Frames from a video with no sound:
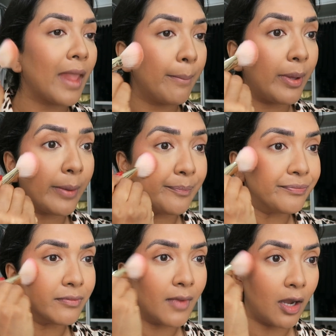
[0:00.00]
but
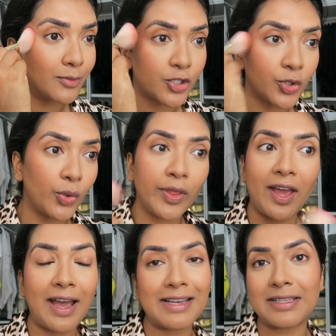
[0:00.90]
I'm sure
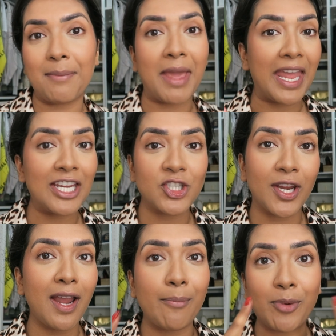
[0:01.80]
that as I'm
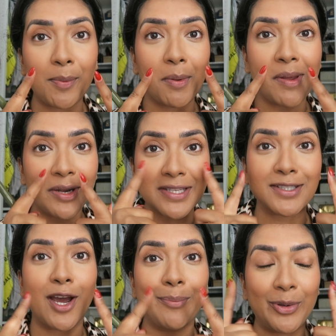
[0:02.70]
aging, I'm probably going to
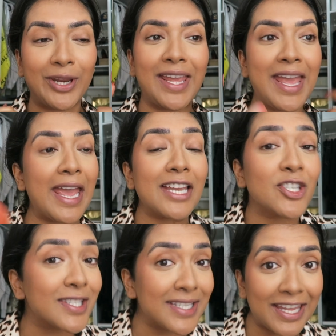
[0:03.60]
start putting it here
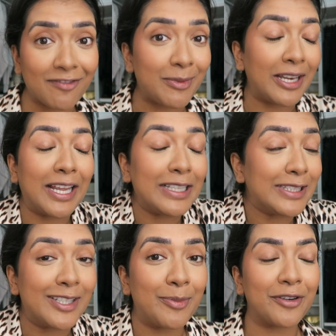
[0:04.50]
just to give me like a
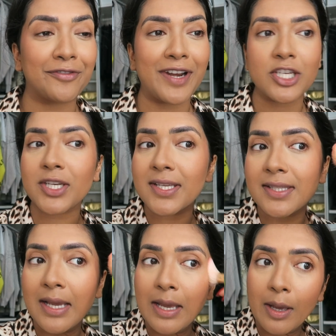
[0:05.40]
little bit of freshness.
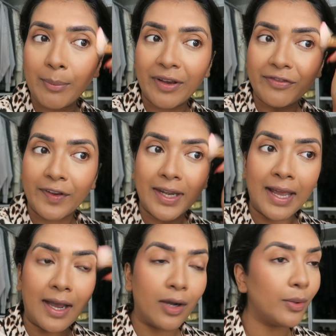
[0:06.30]
But for
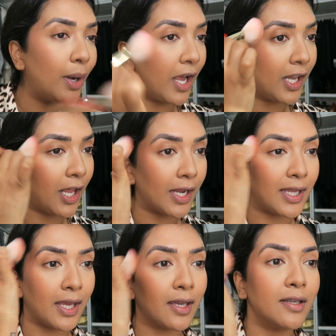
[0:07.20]
now, I
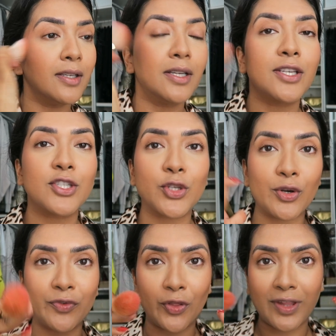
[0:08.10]
like it sort
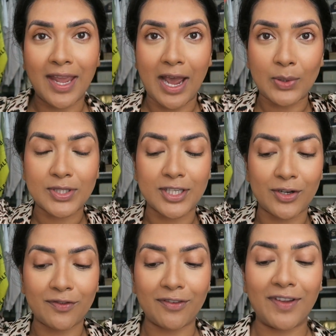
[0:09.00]
of on the
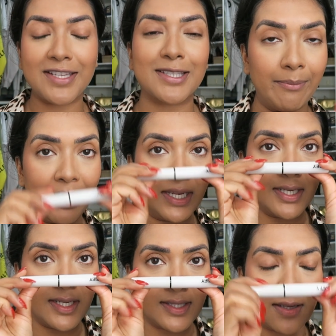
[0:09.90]
outside of the face. I made
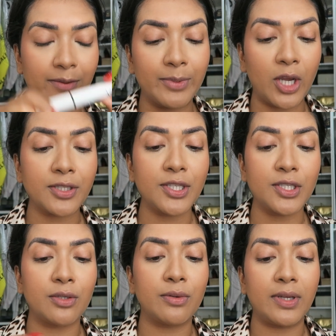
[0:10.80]
is I'm going to
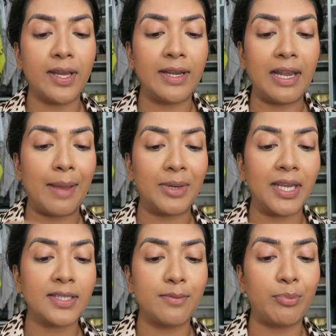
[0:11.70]
do a
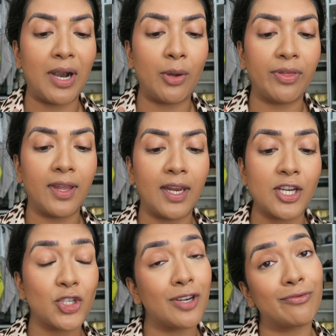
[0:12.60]
laminated brow thing, and I
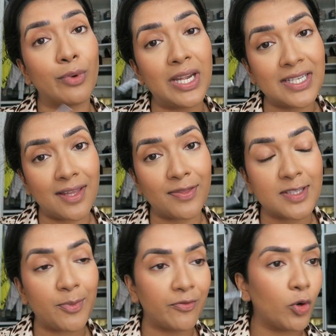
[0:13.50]
should have really done
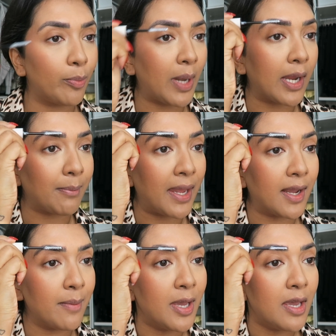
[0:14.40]
this before applying
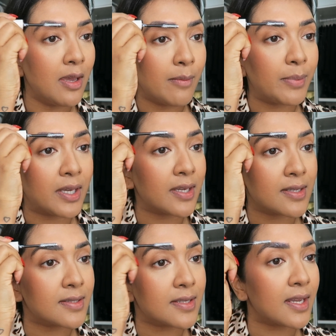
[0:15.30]
makeup
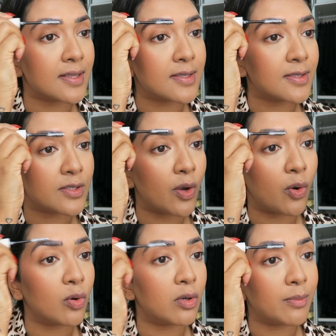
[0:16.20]
because it's
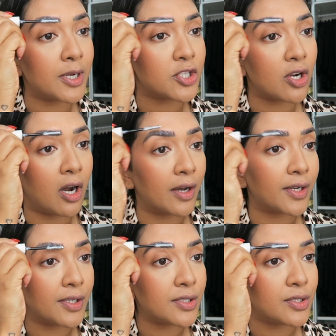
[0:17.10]
so much
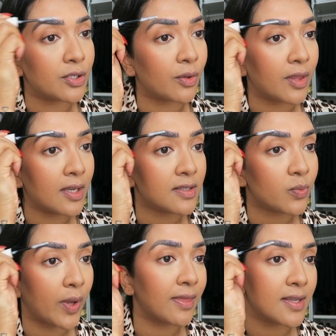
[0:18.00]
harder to do this
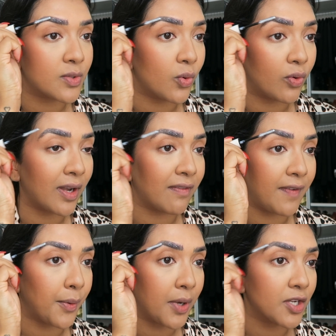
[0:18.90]
when there's already
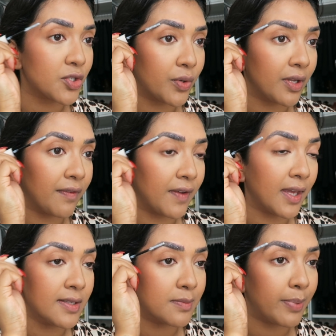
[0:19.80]
foundation on your
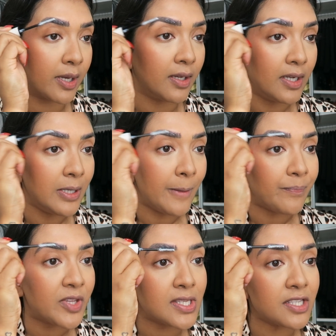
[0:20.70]
face. But
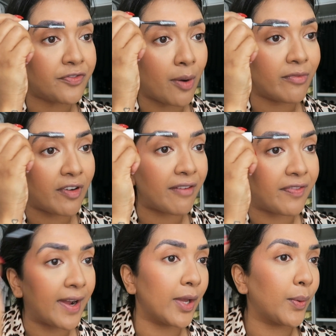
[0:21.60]
this is from
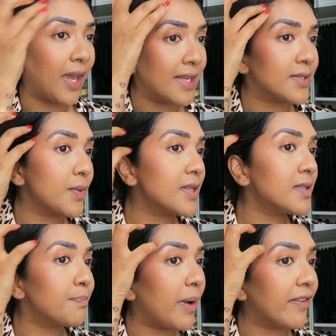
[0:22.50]
Refy, okay? So
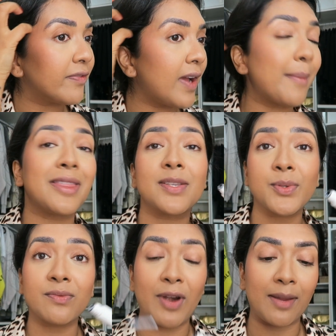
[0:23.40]
this this
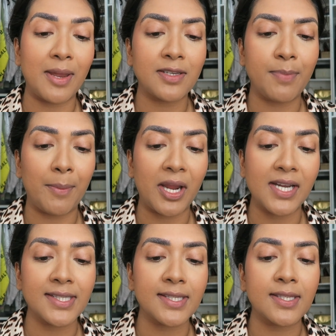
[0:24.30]
was recommended by my
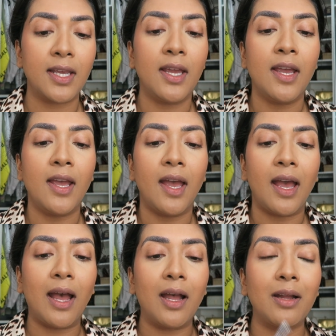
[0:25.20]
cousins.
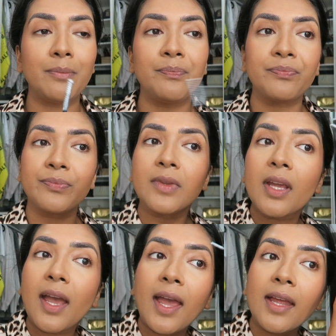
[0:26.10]

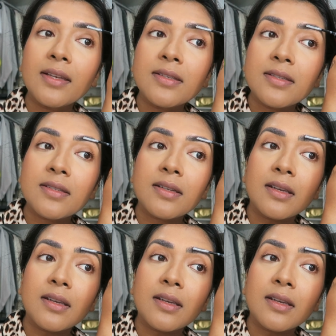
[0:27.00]
And